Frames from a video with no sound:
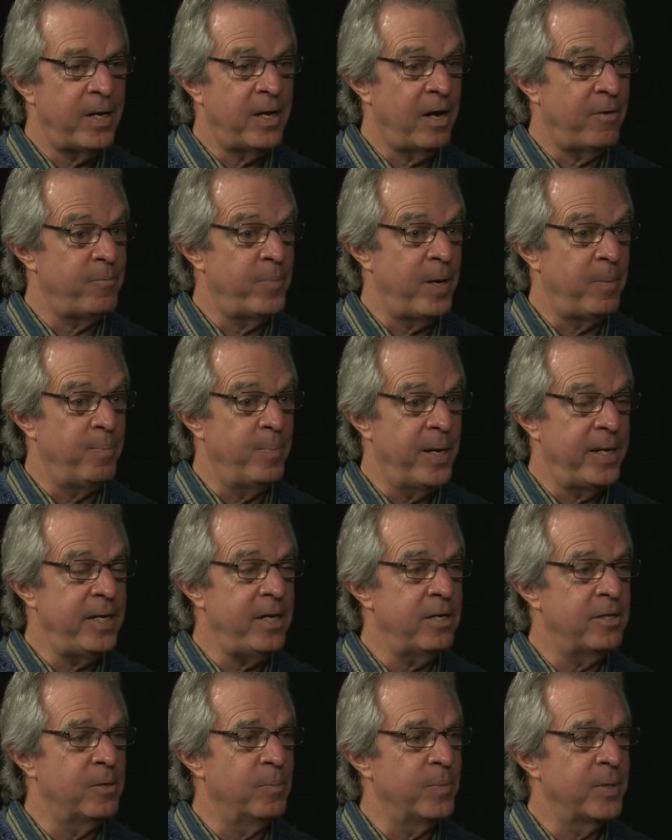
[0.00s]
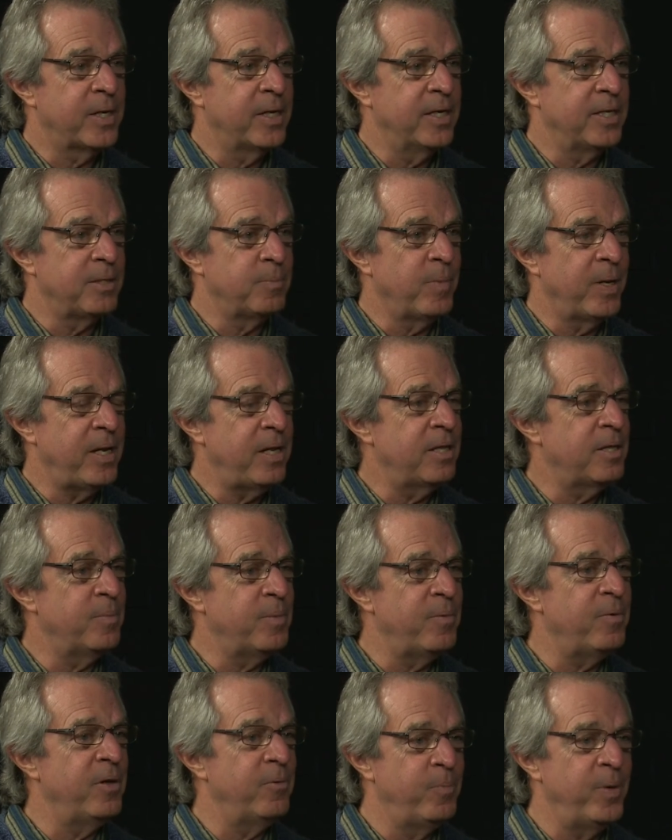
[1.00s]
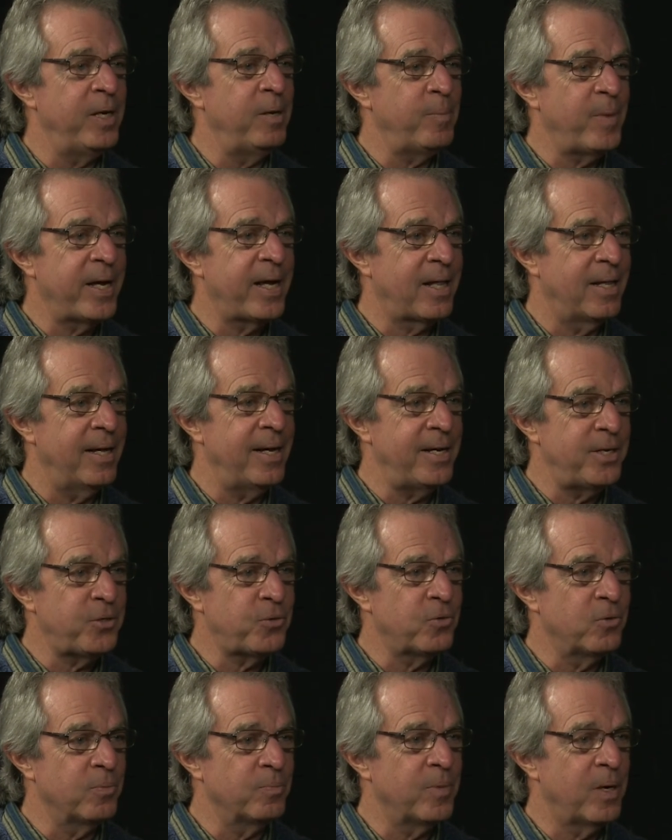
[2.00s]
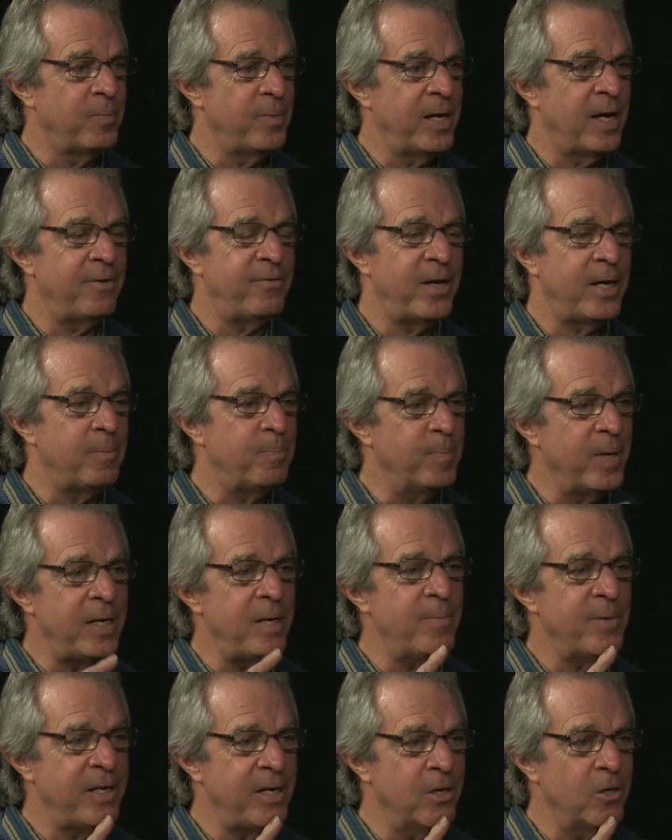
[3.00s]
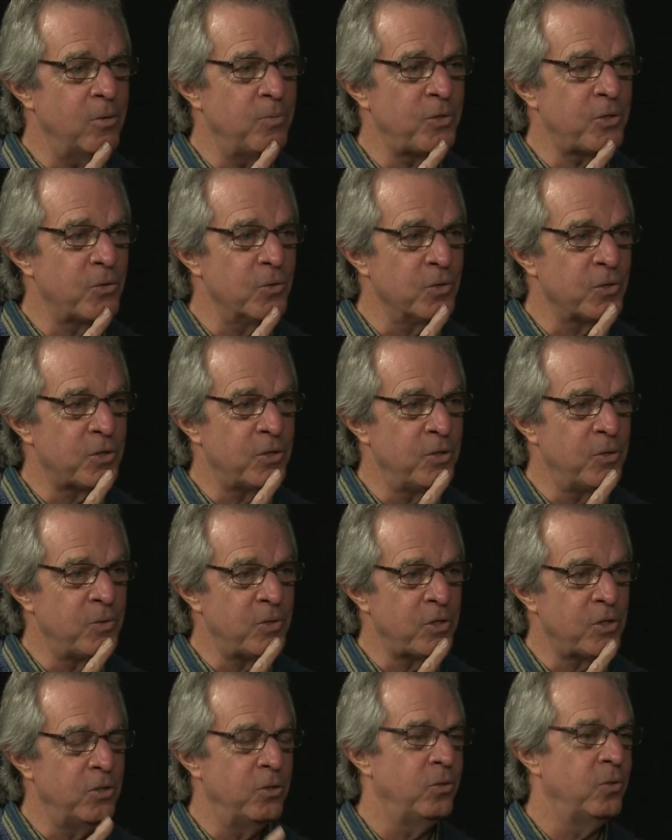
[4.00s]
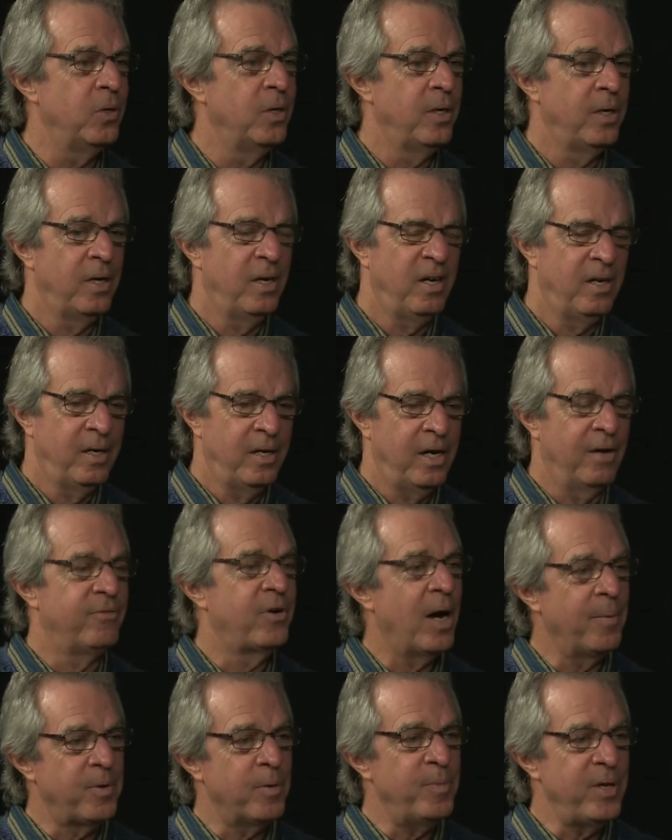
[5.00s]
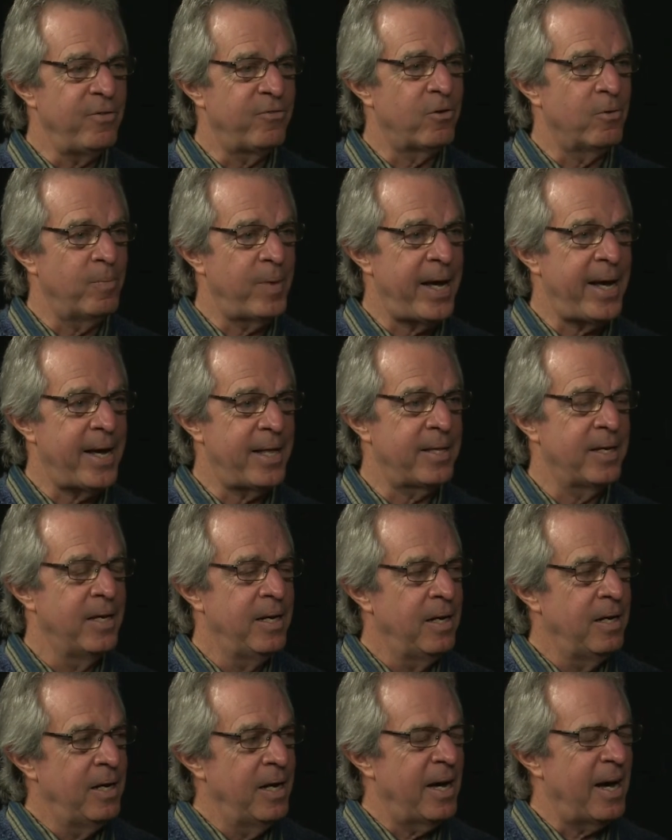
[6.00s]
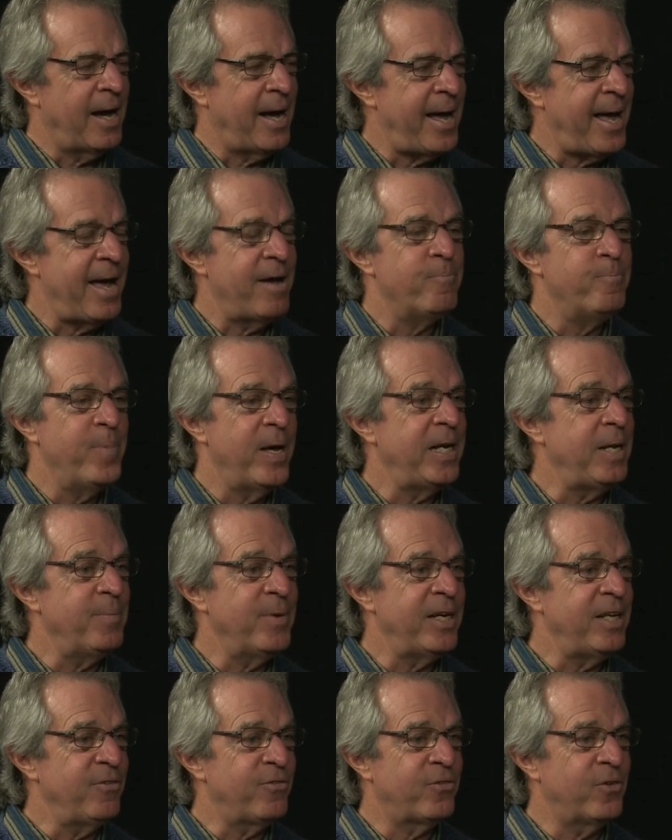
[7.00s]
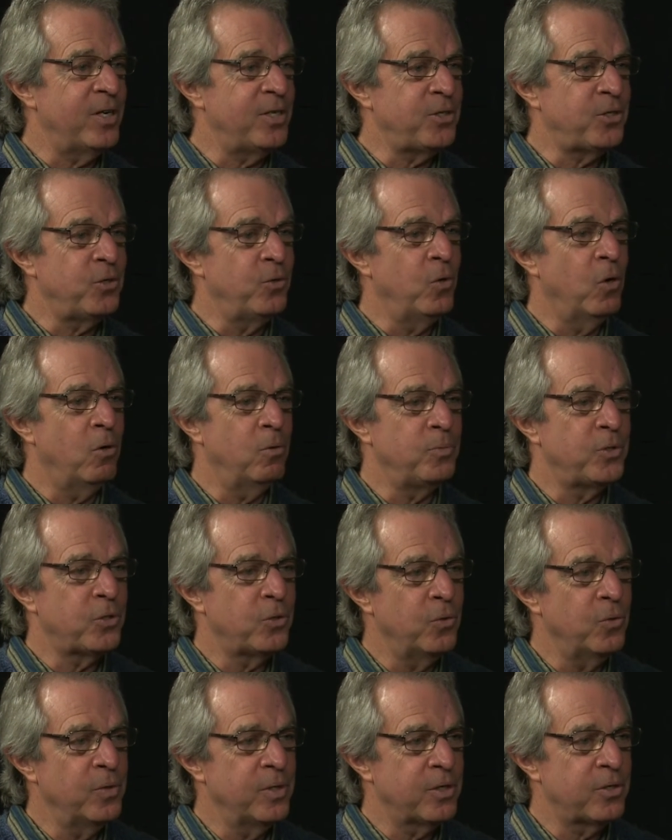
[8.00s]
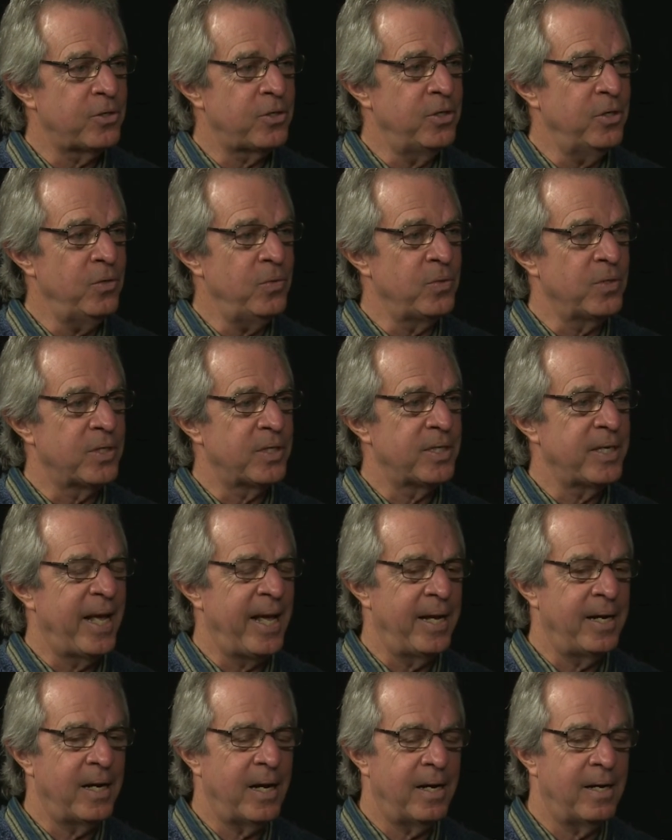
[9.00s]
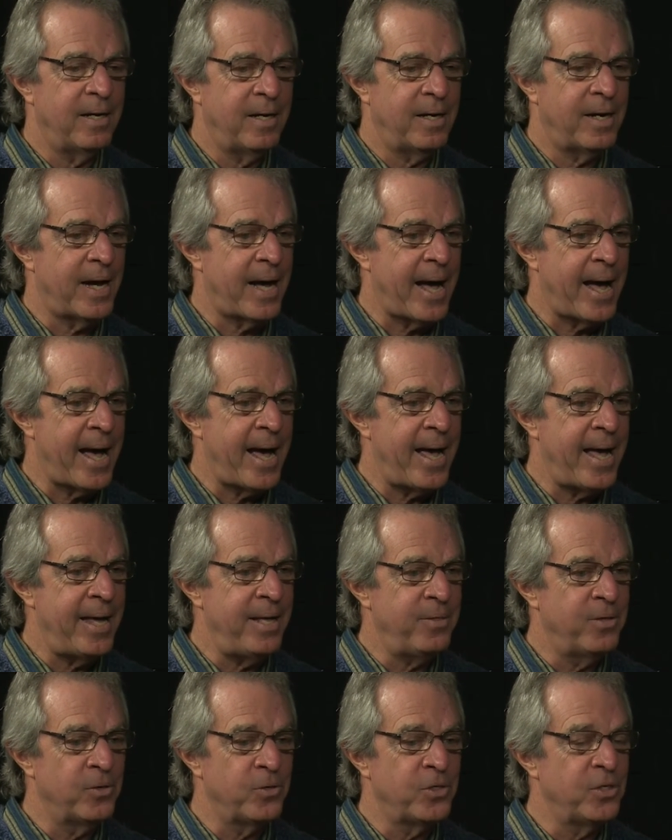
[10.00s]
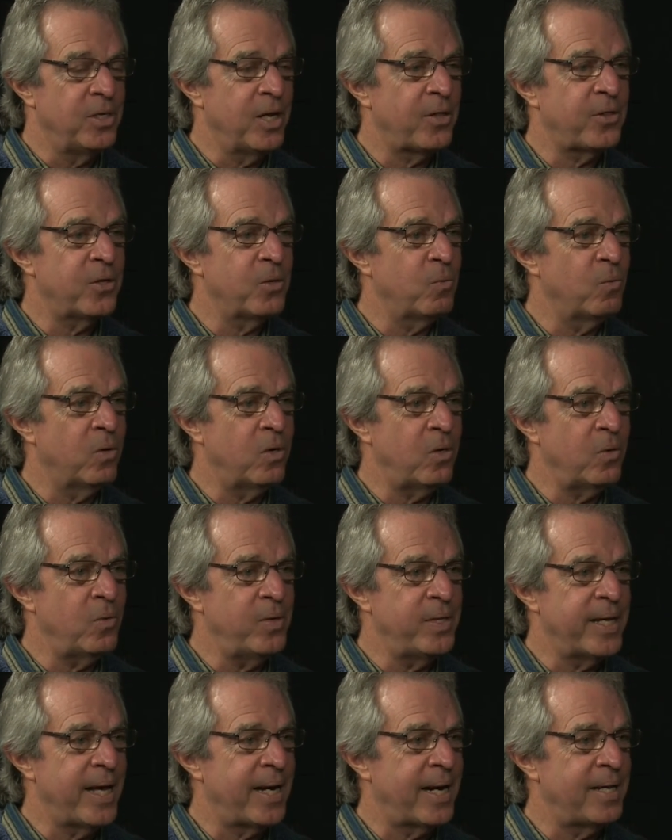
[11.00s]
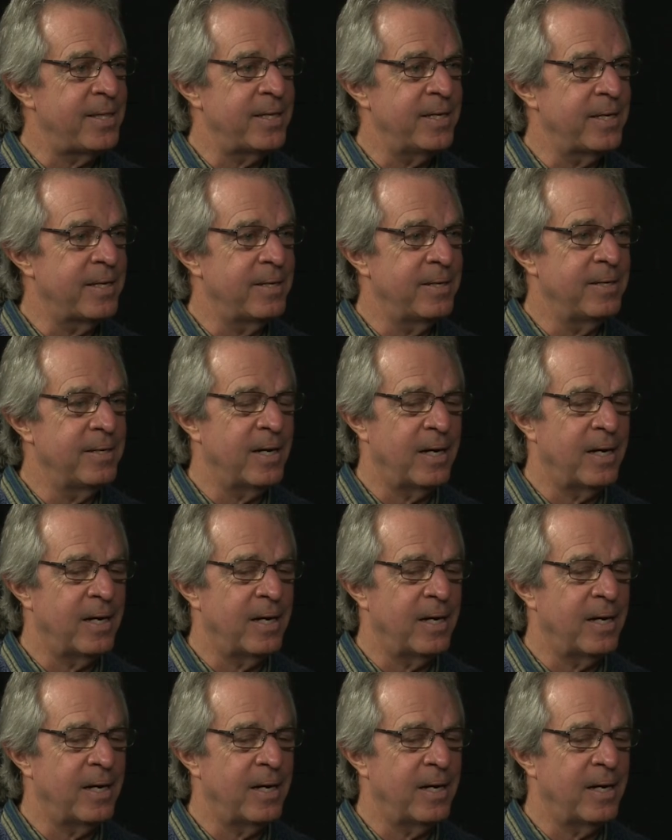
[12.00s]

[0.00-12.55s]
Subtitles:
met many of them because many of them have been in my classroom. I mean, I've had many, many homeschool students who have come to me for math. Mm-hmm. I have many, many friends who homeschool their students, and there's nothing wrong with that. I think